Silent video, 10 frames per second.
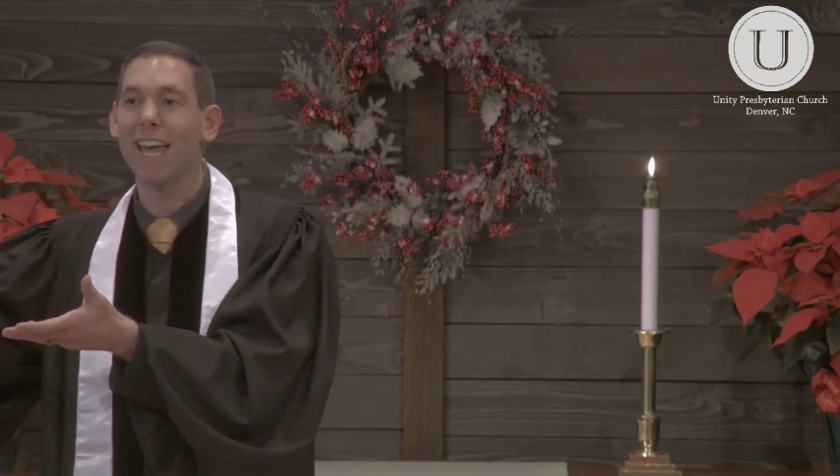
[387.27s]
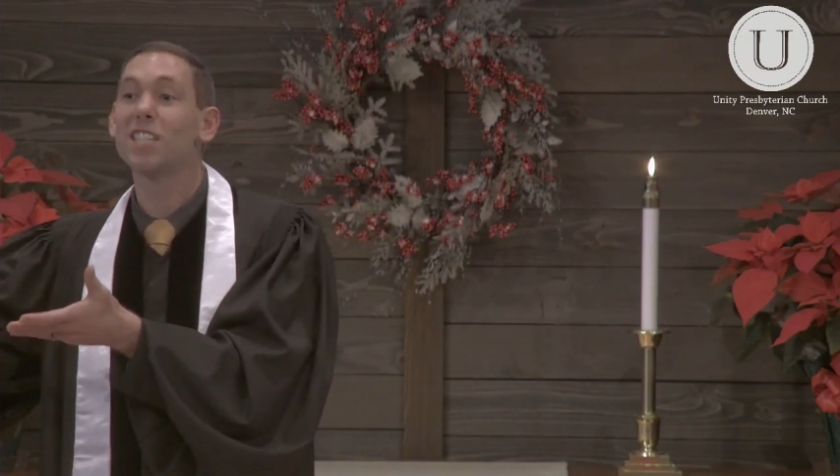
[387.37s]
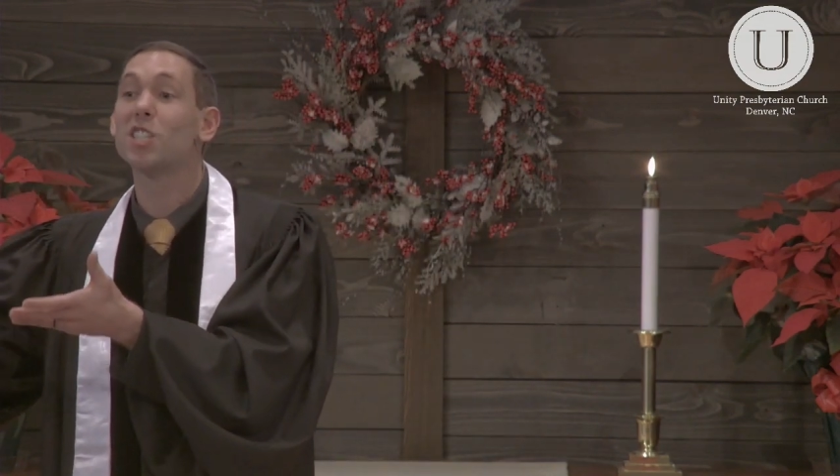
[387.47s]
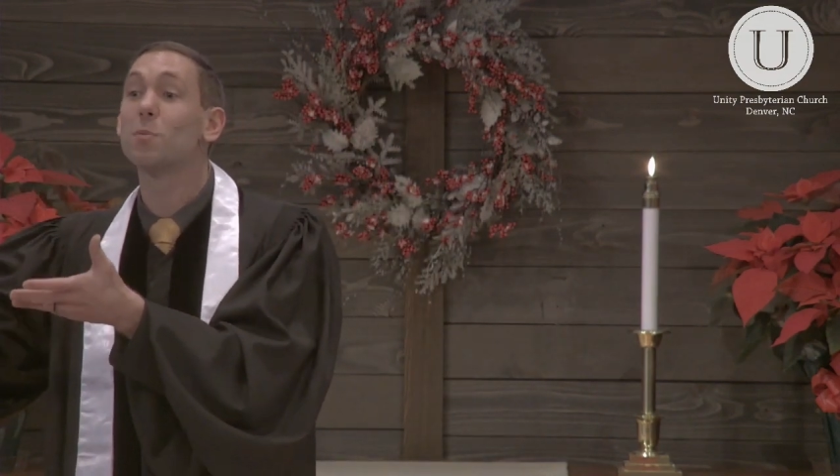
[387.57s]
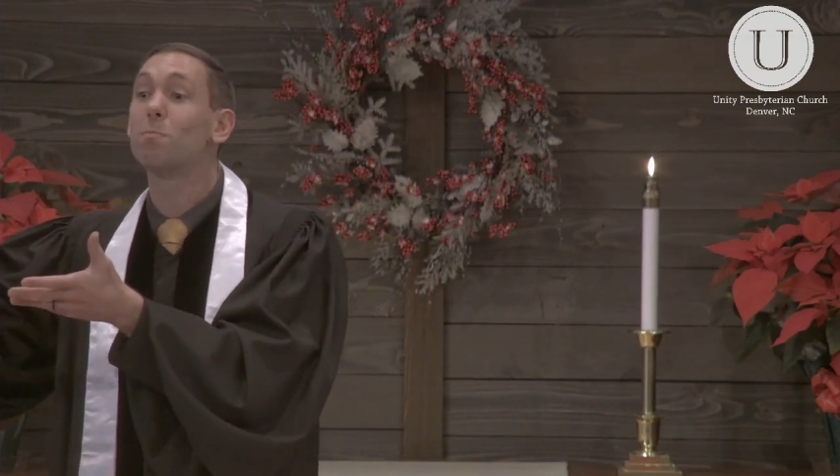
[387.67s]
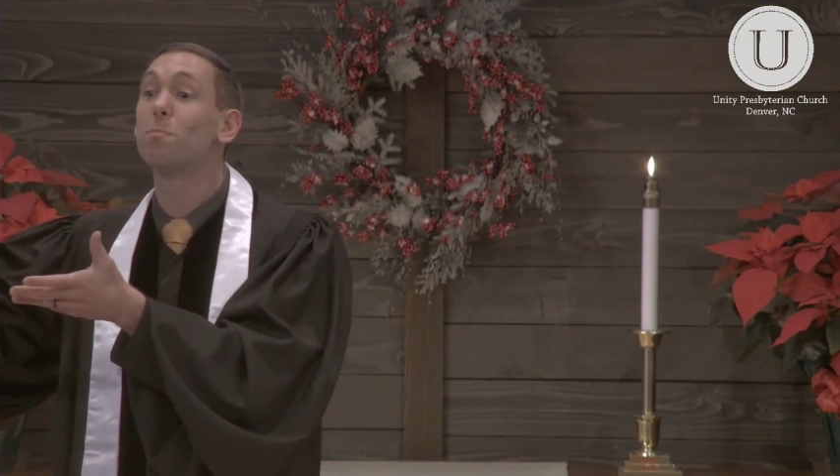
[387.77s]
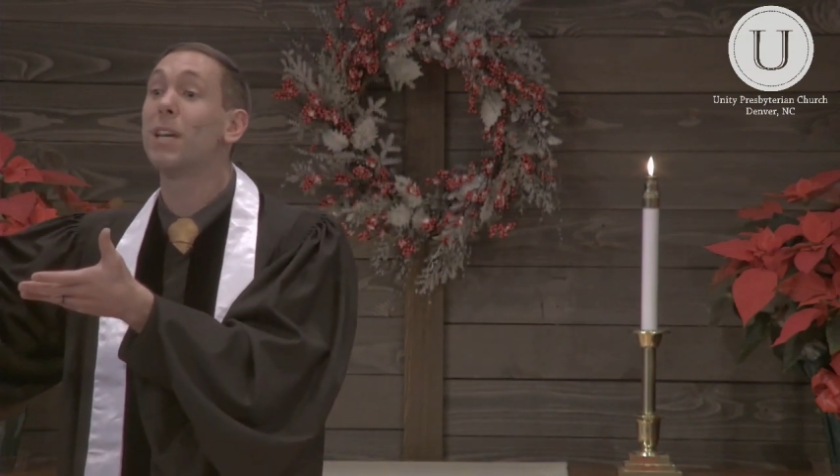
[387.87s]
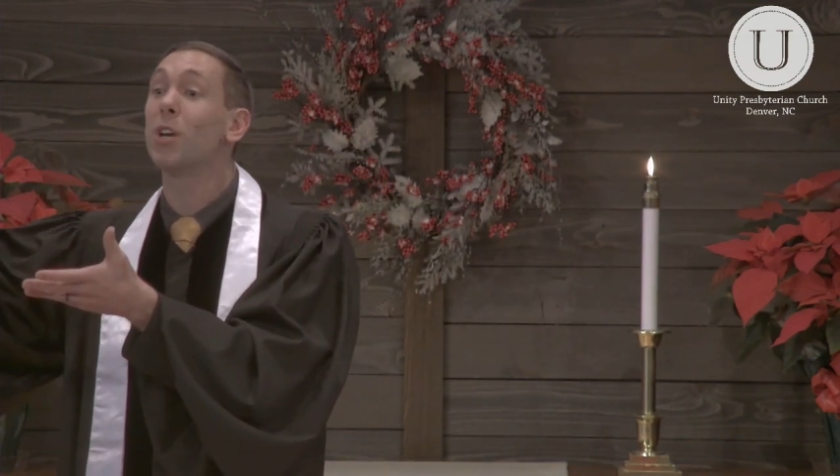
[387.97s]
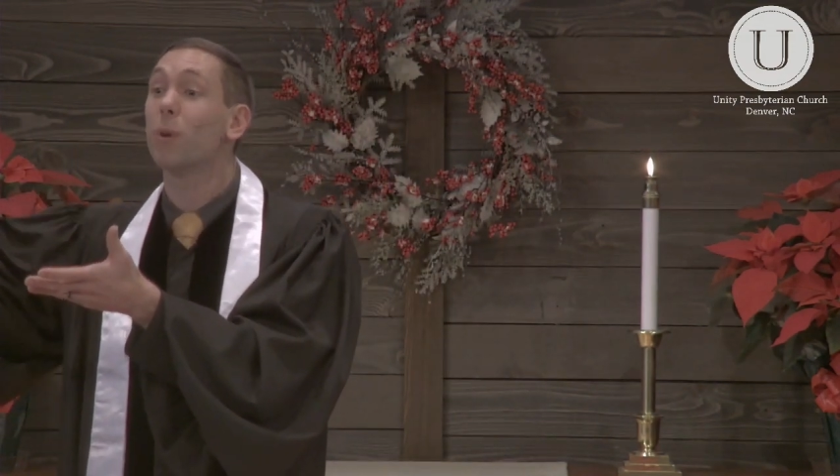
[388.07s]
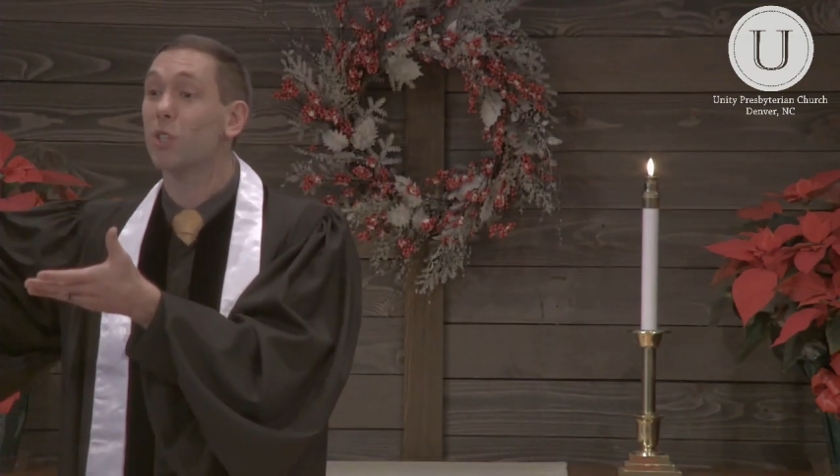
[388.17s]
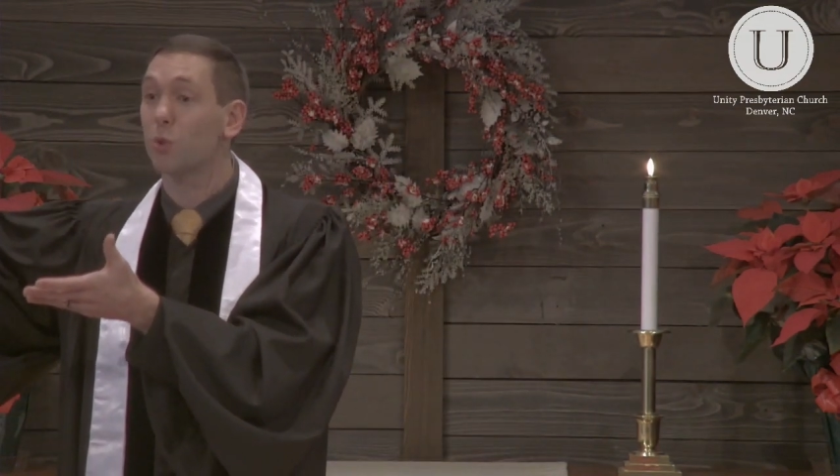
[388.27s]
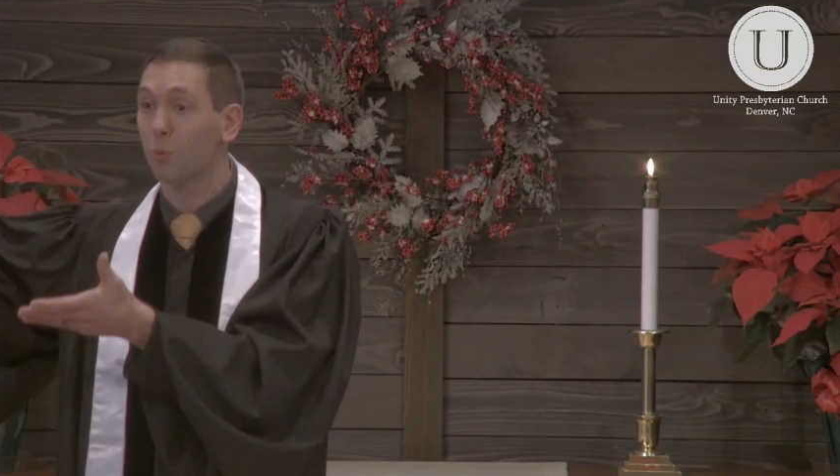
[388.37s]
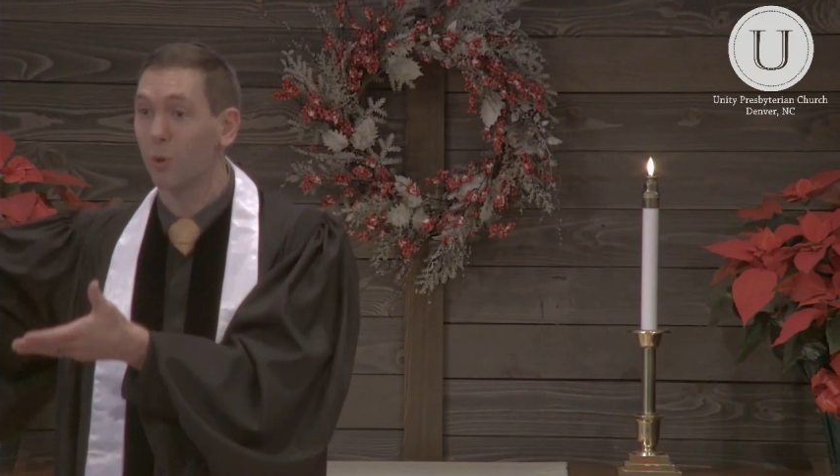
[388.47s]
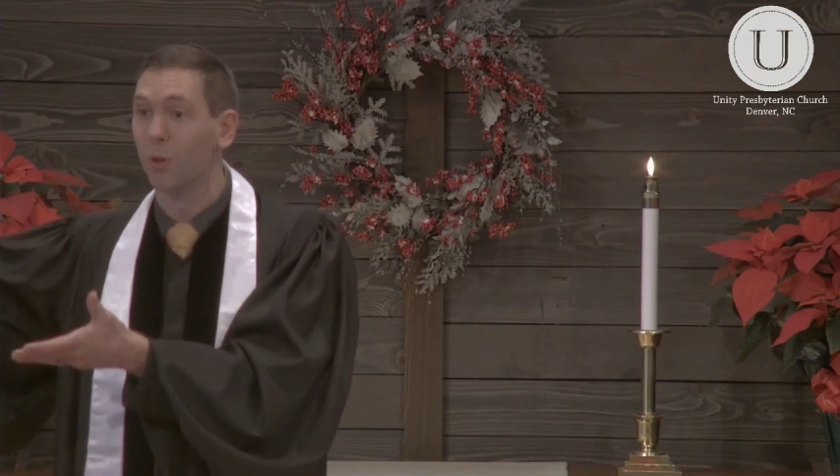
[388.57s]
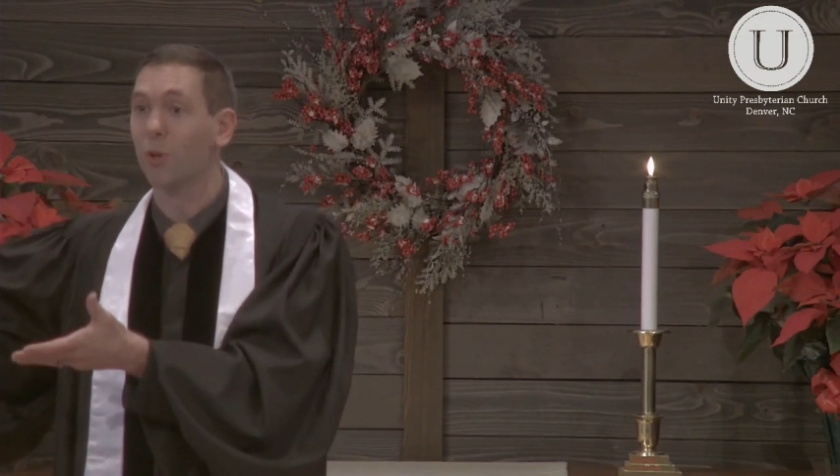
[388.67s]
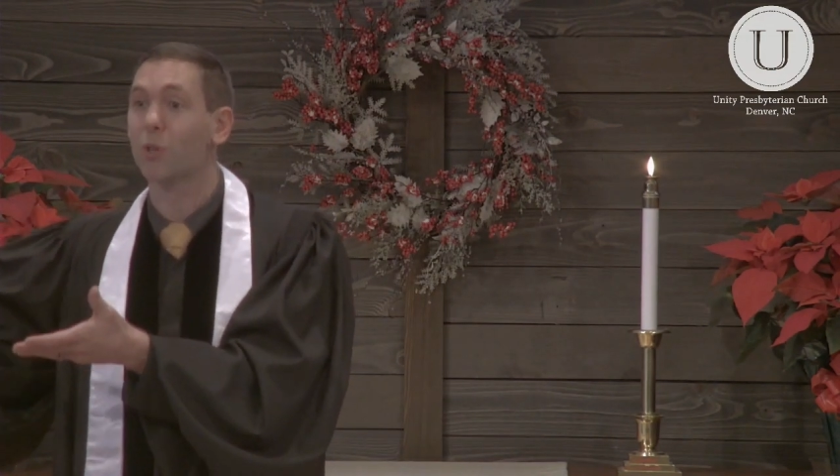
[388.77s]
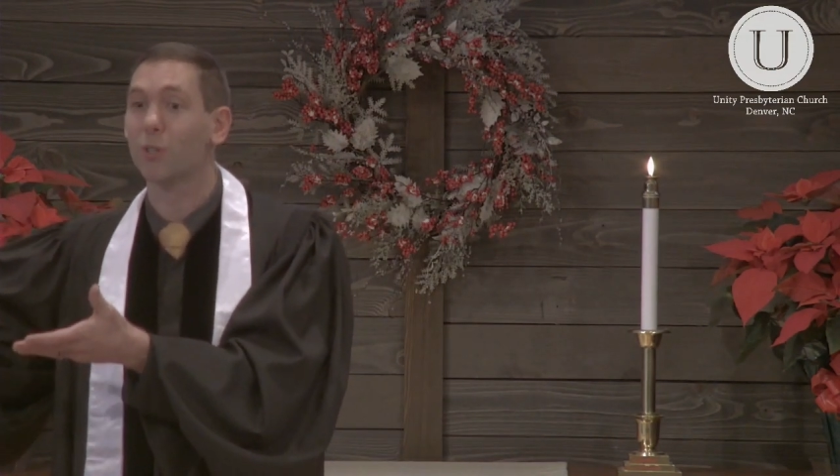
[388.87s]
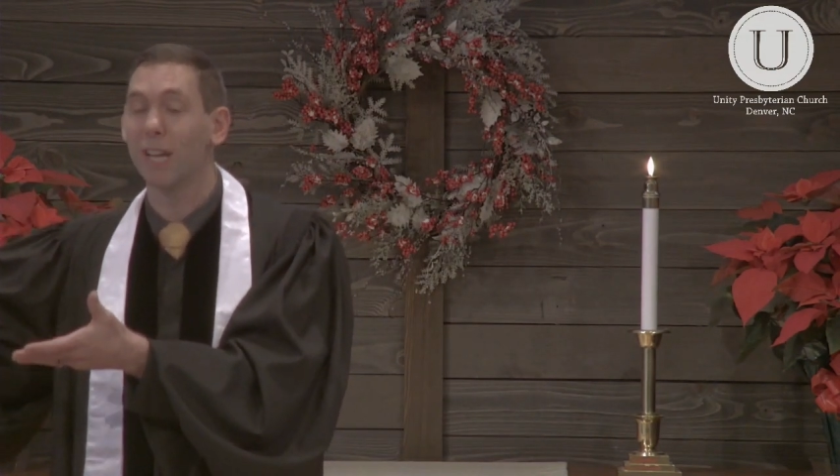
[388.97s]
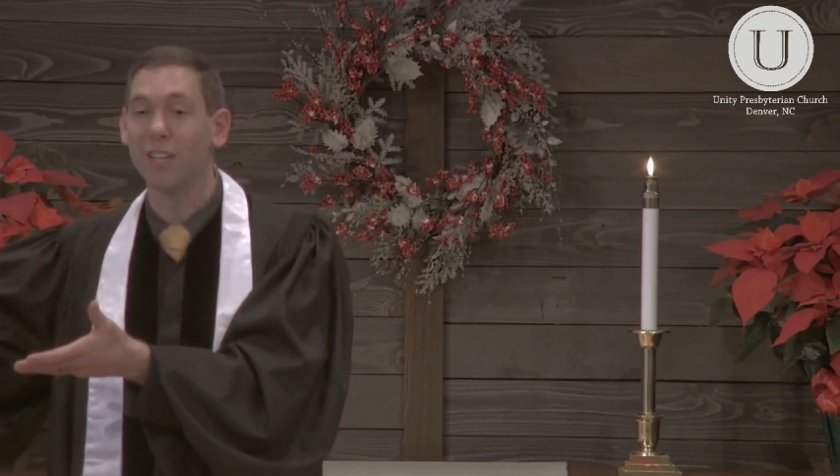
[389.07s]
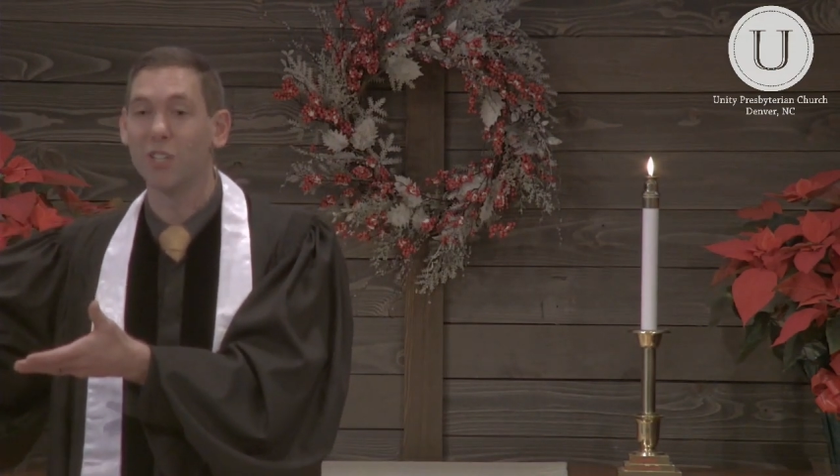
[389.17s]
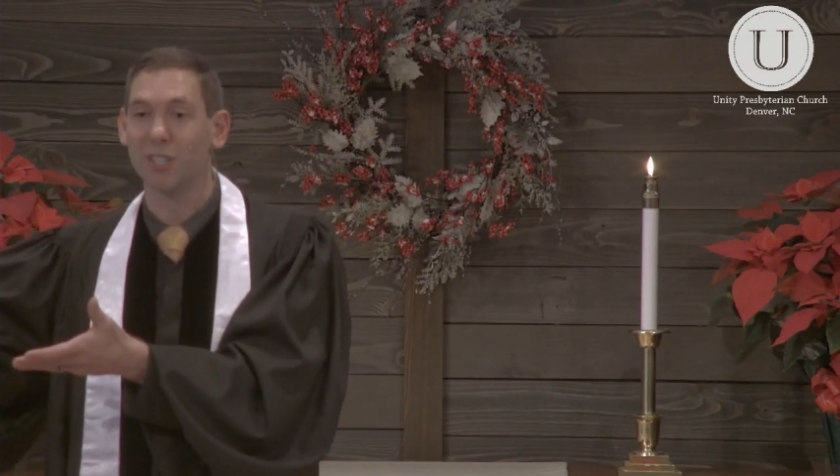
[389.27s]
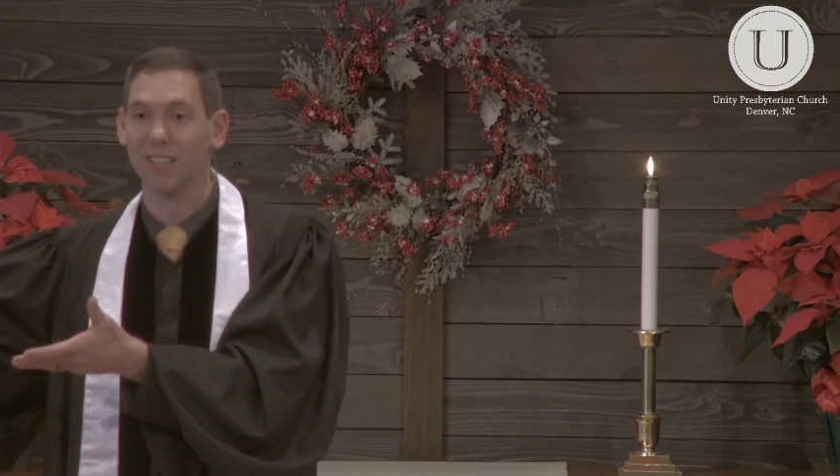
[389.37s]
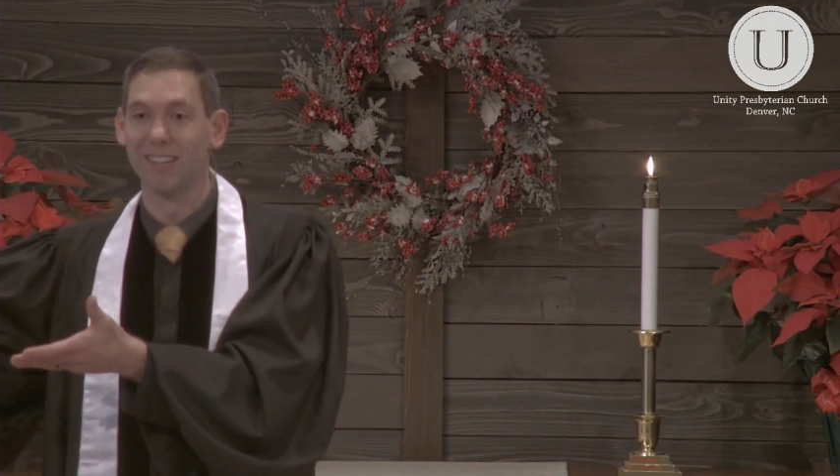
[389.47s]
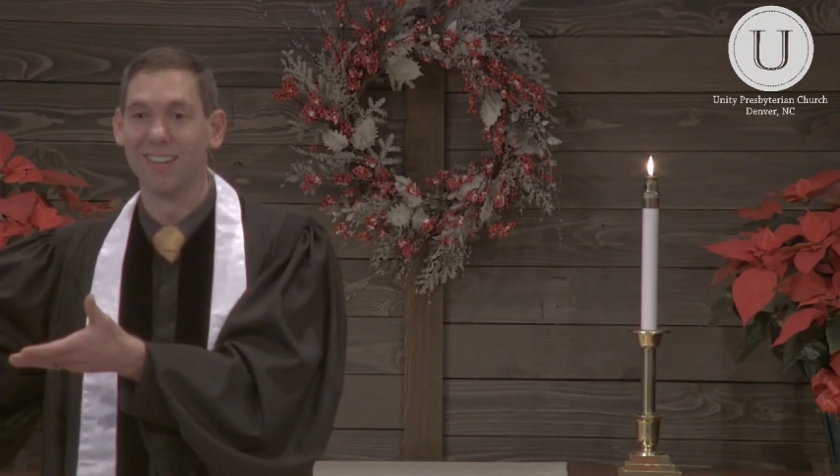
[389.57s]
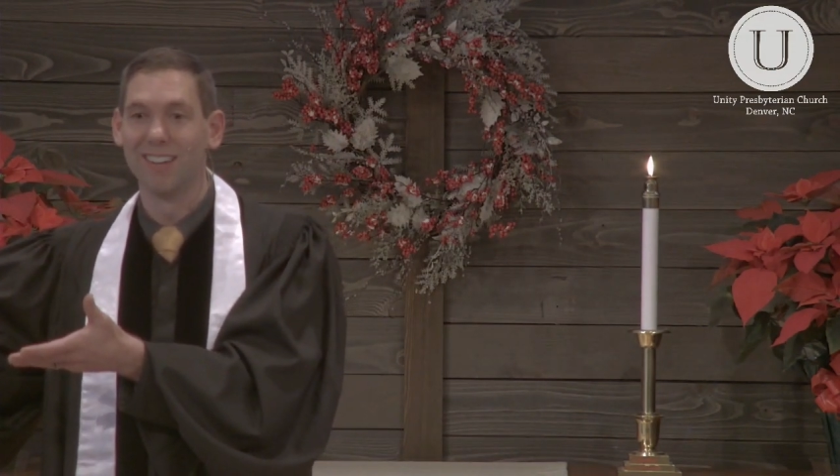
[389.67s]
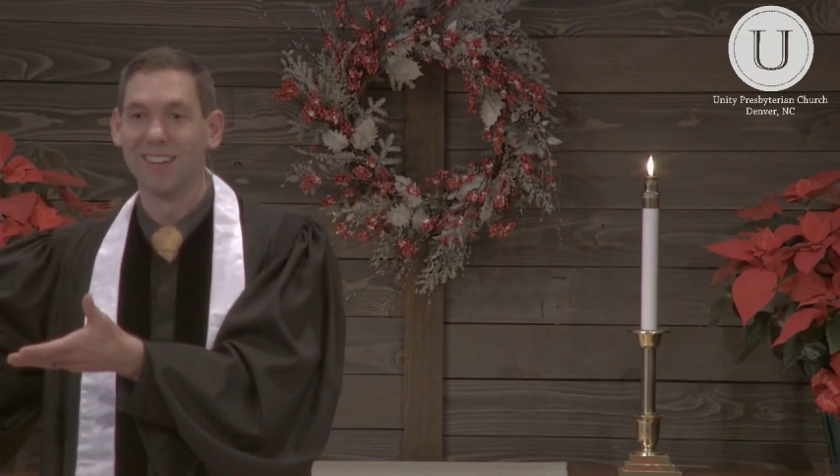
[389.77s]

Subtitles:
a spiritual creation,